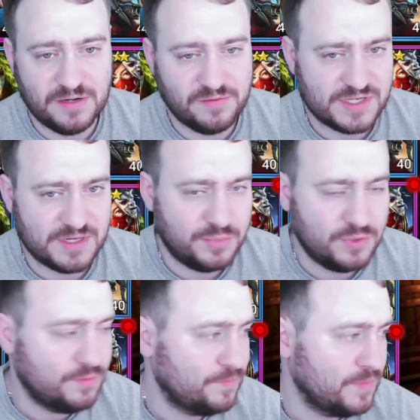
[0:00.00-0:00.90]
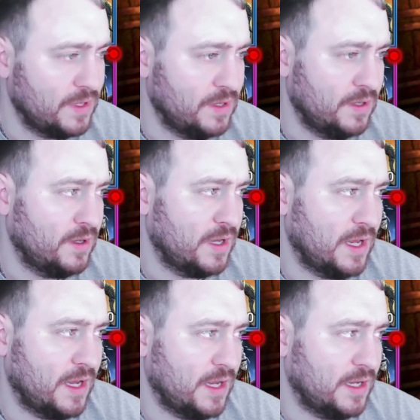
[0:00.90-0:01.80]
example.
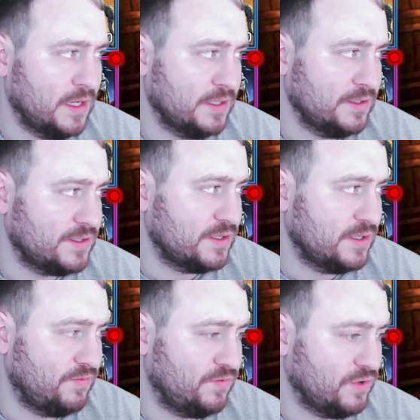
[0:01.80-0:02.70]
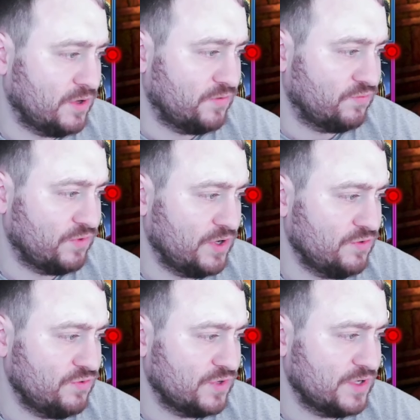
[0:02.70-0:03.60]
And if you got
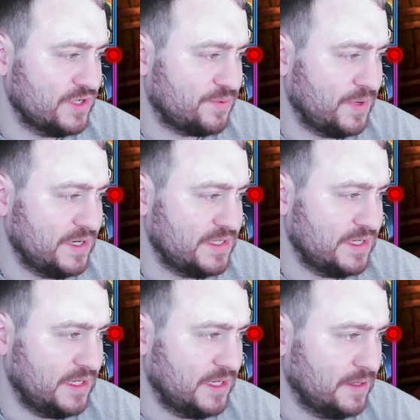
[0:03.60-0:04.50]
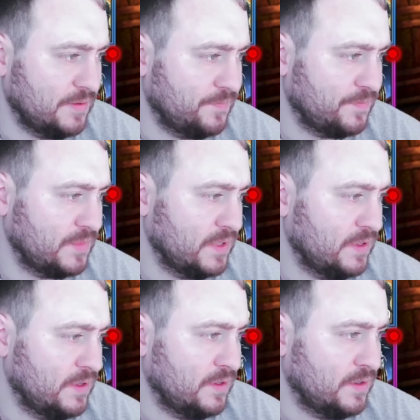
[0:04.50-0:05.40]
320,
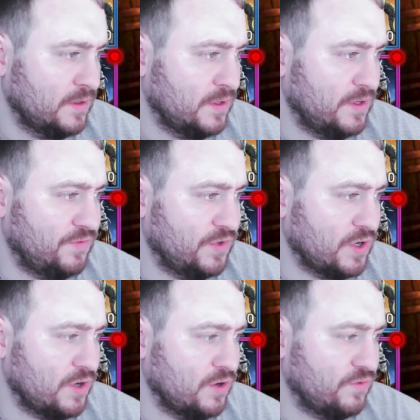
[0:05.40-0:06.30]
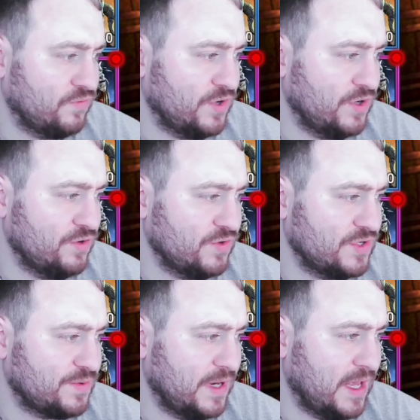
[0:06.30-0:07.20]
if you go
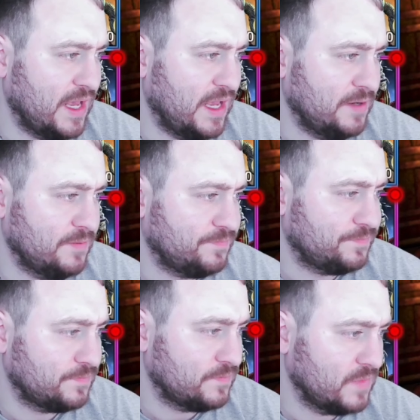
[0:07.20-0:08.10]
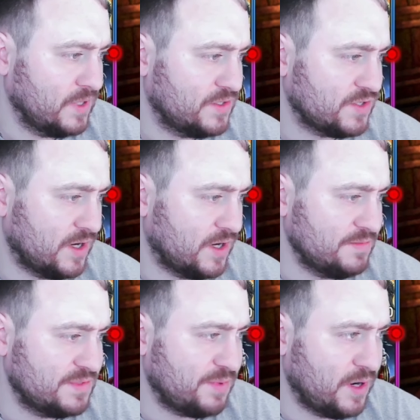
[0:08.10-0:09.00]
328
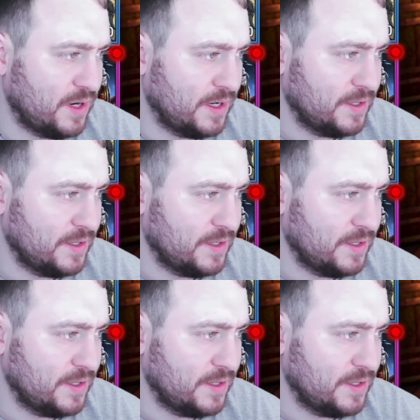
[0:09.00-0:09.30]
times by